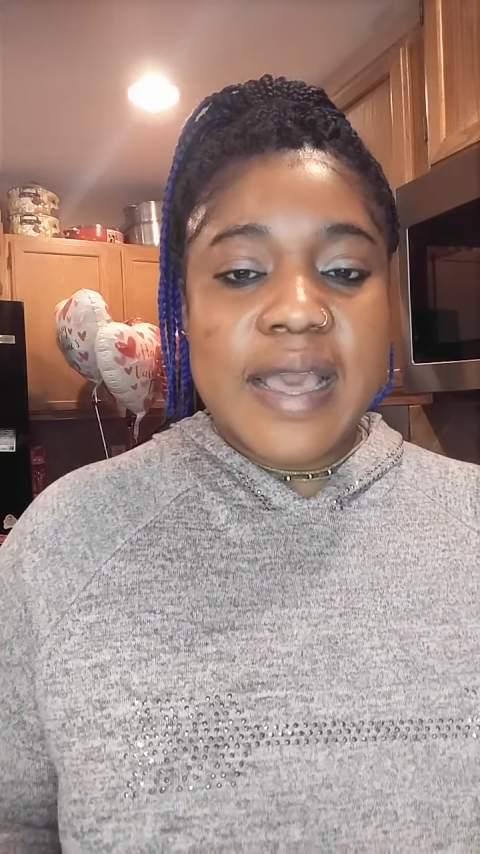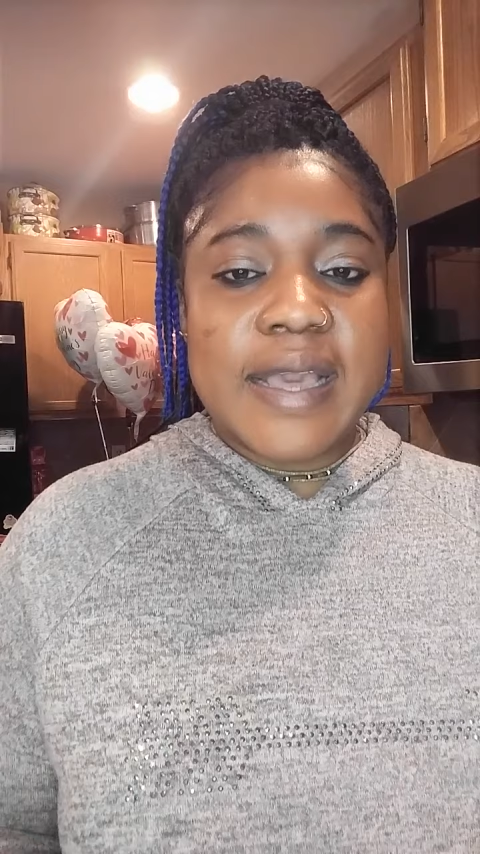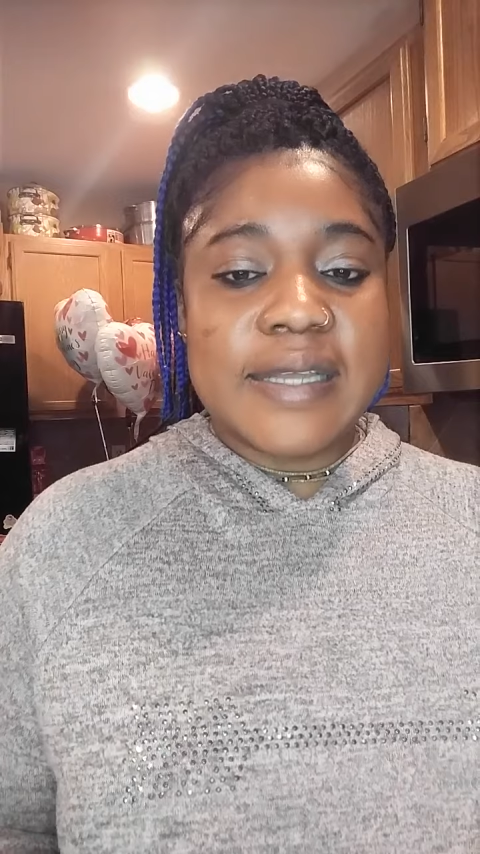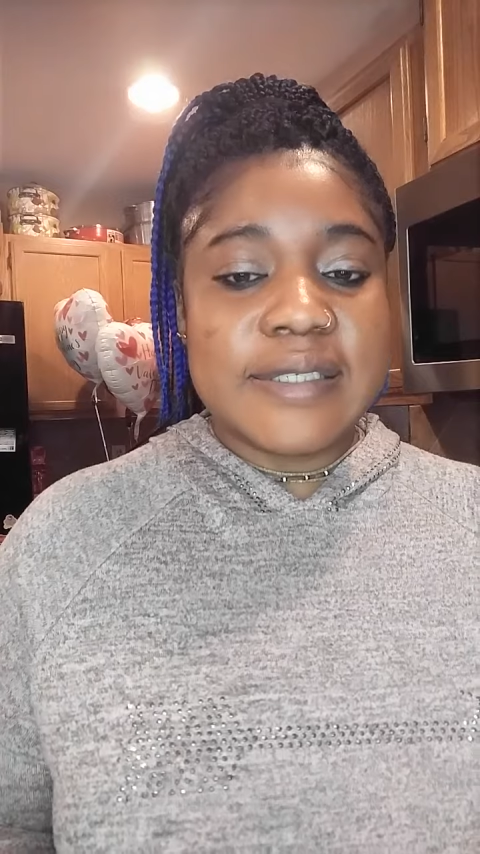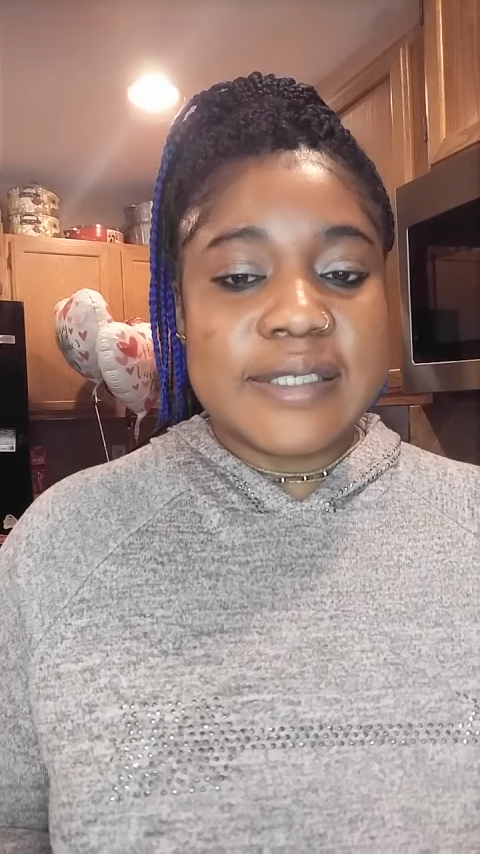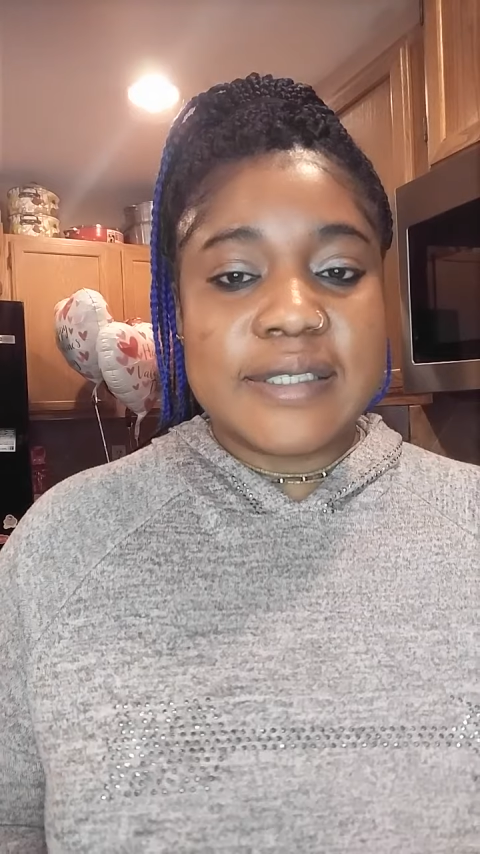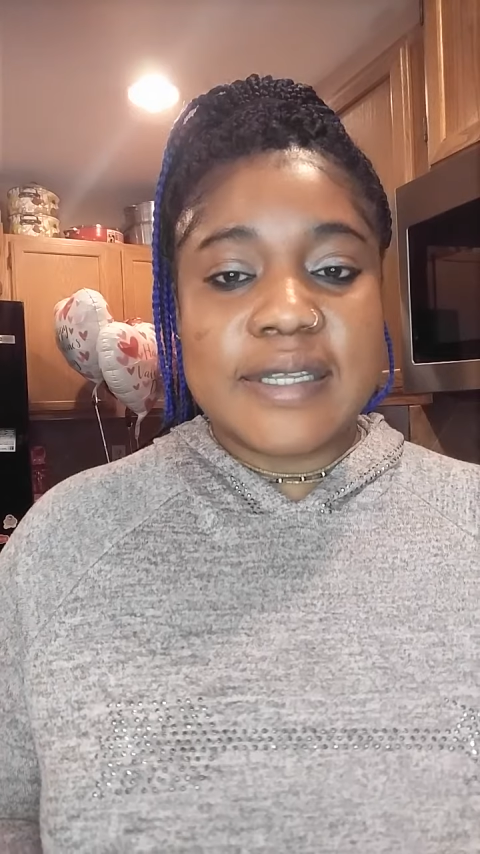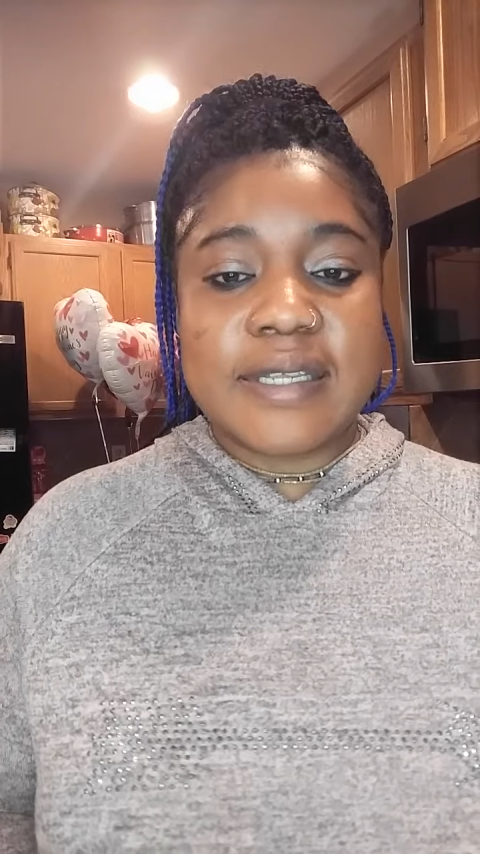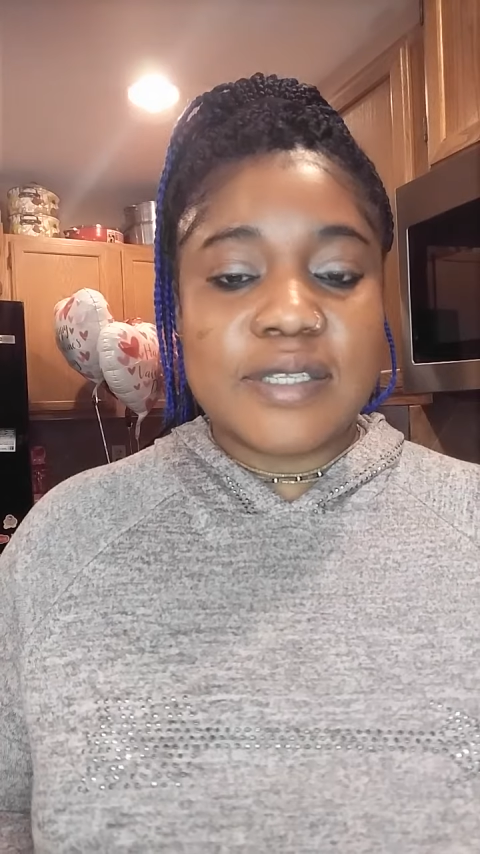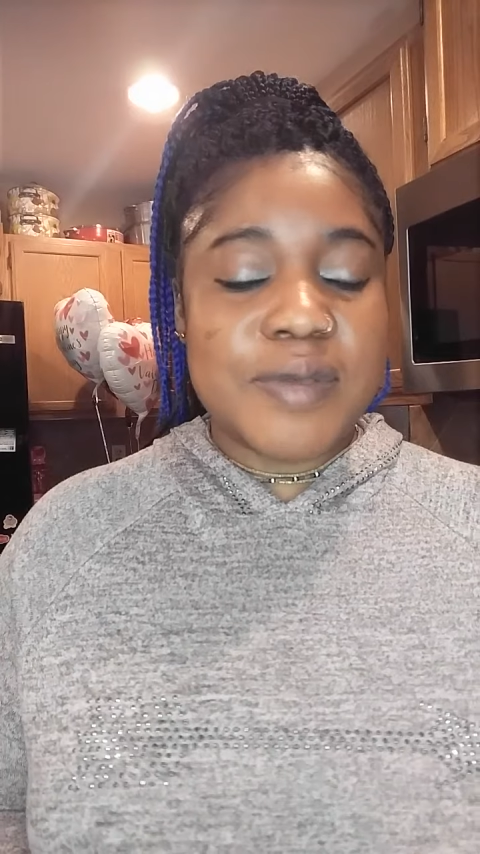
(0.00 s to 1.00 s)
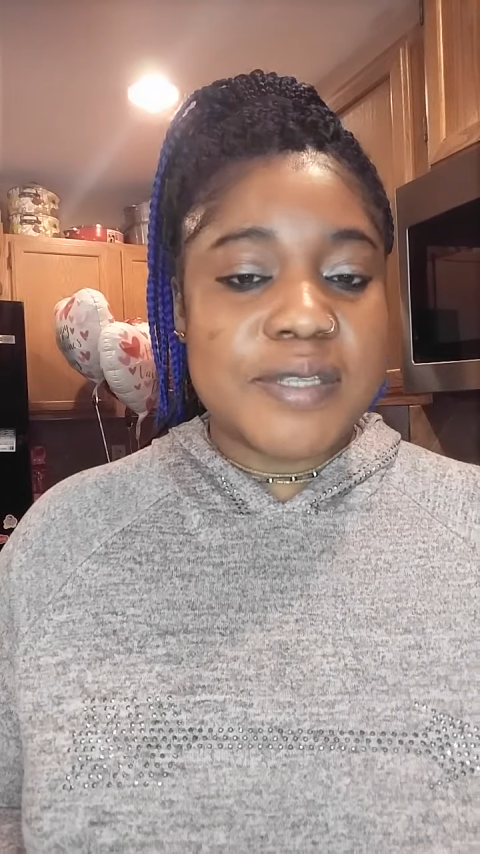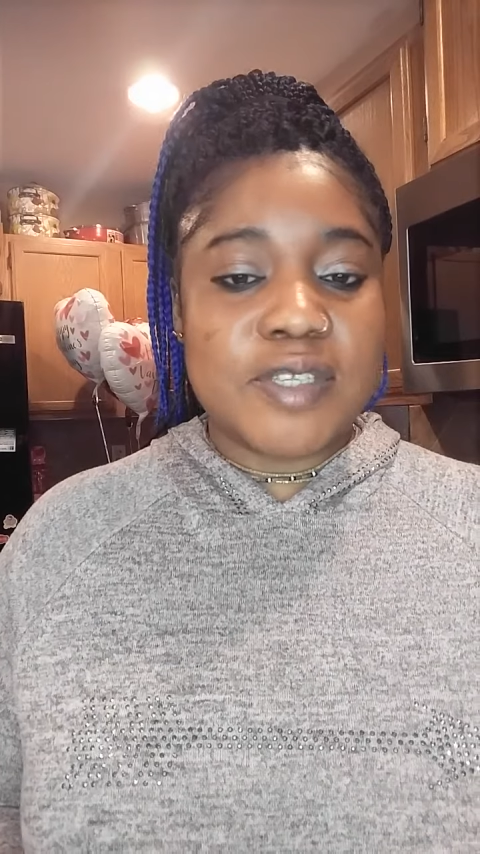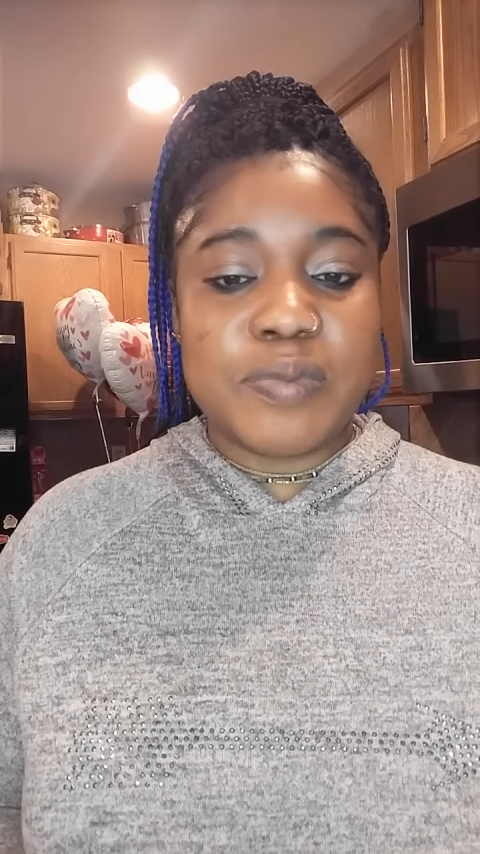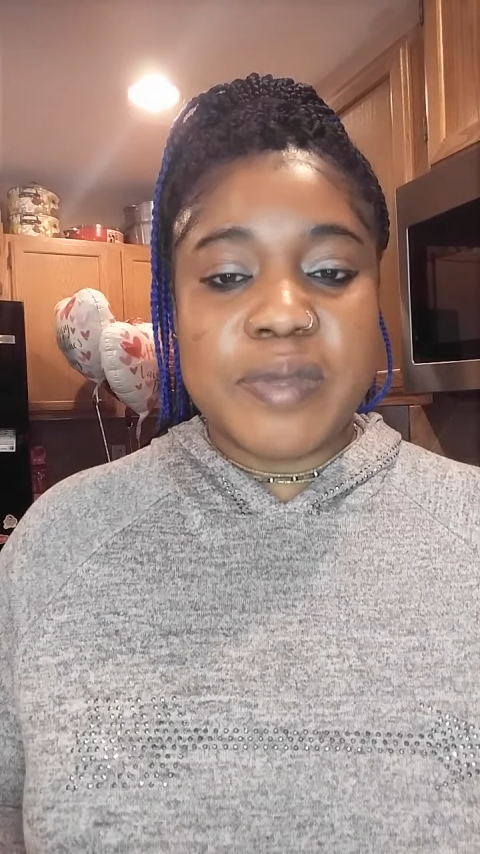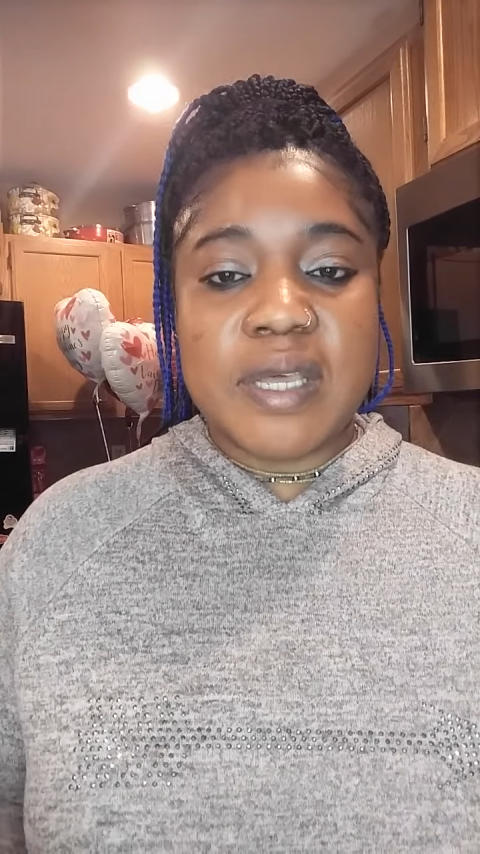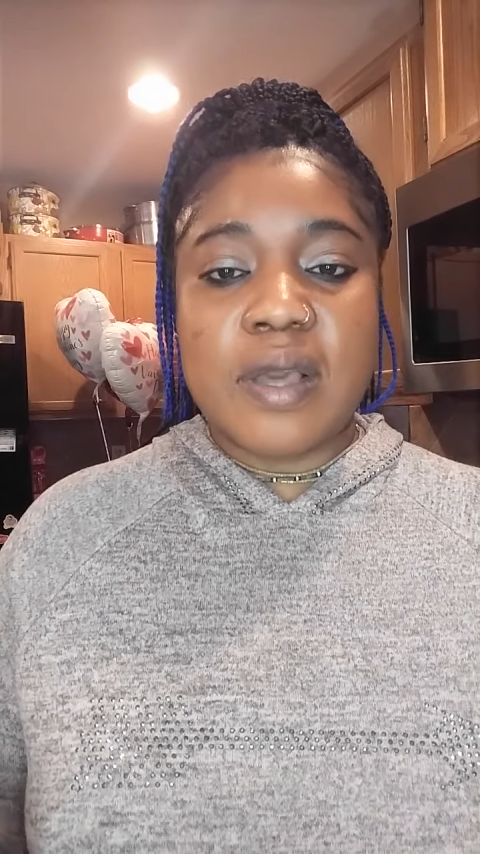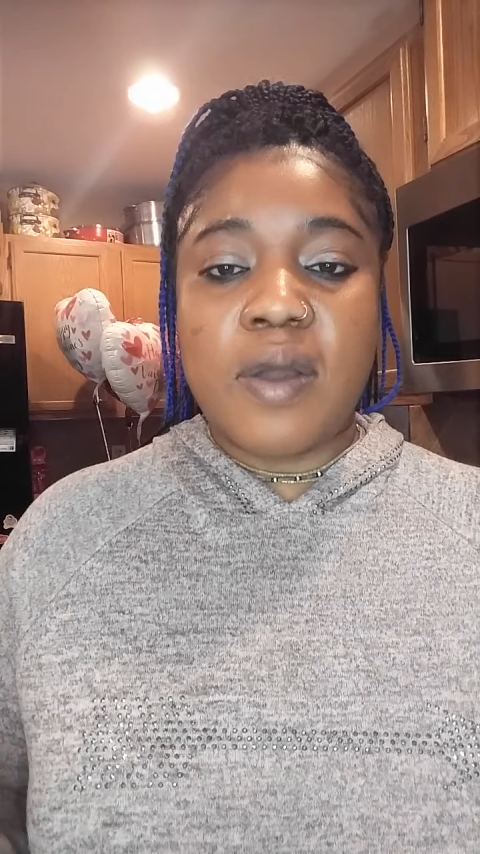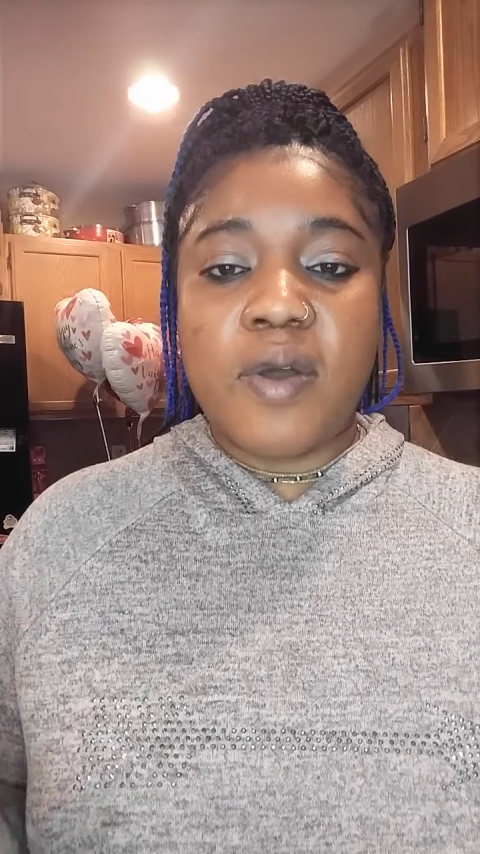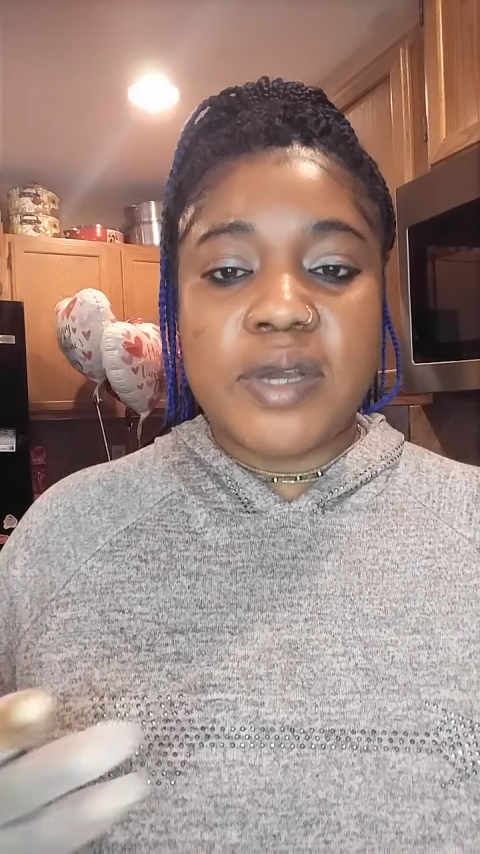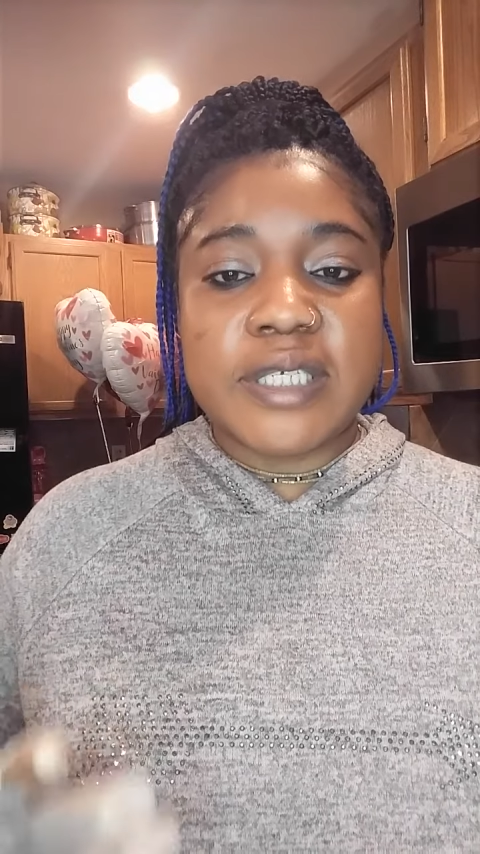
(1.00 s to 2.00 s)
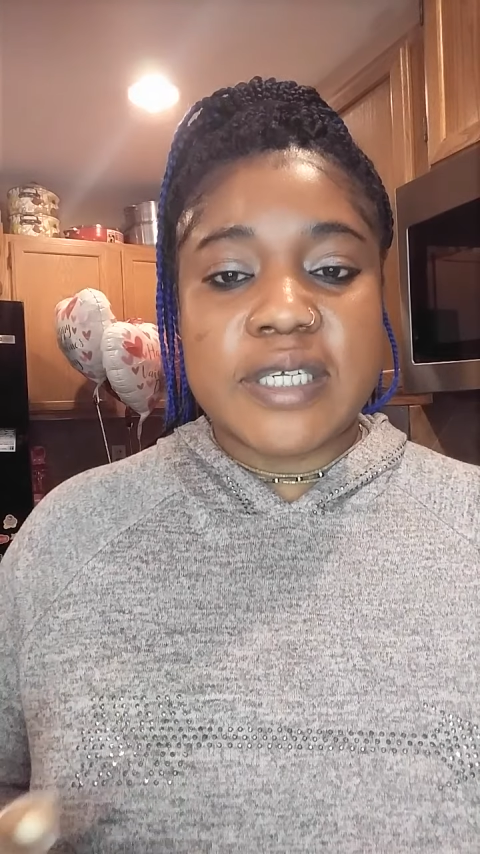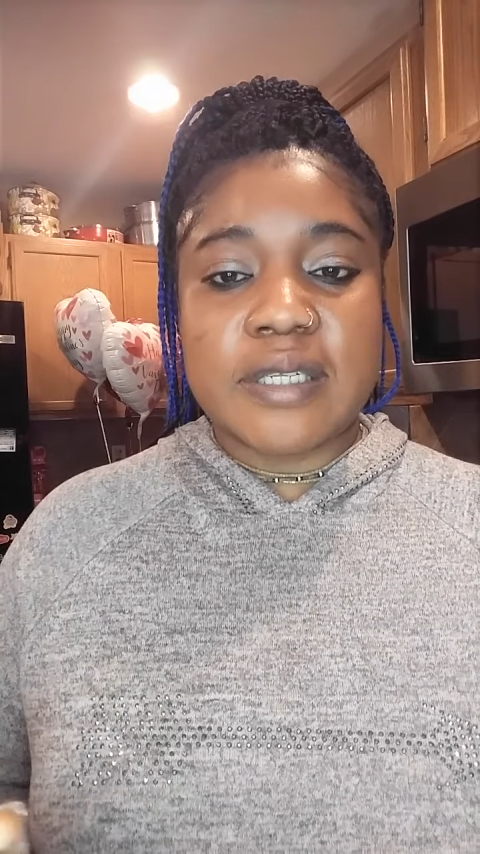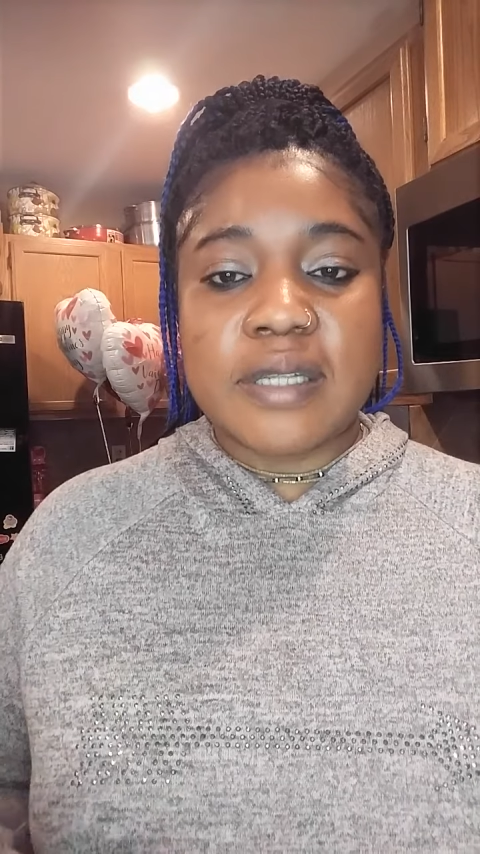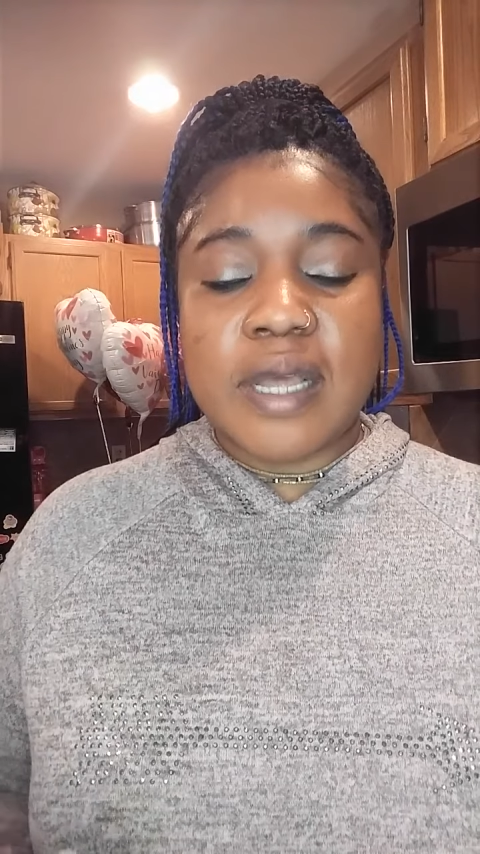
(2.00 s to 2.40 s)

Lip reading: And this is going to be oil,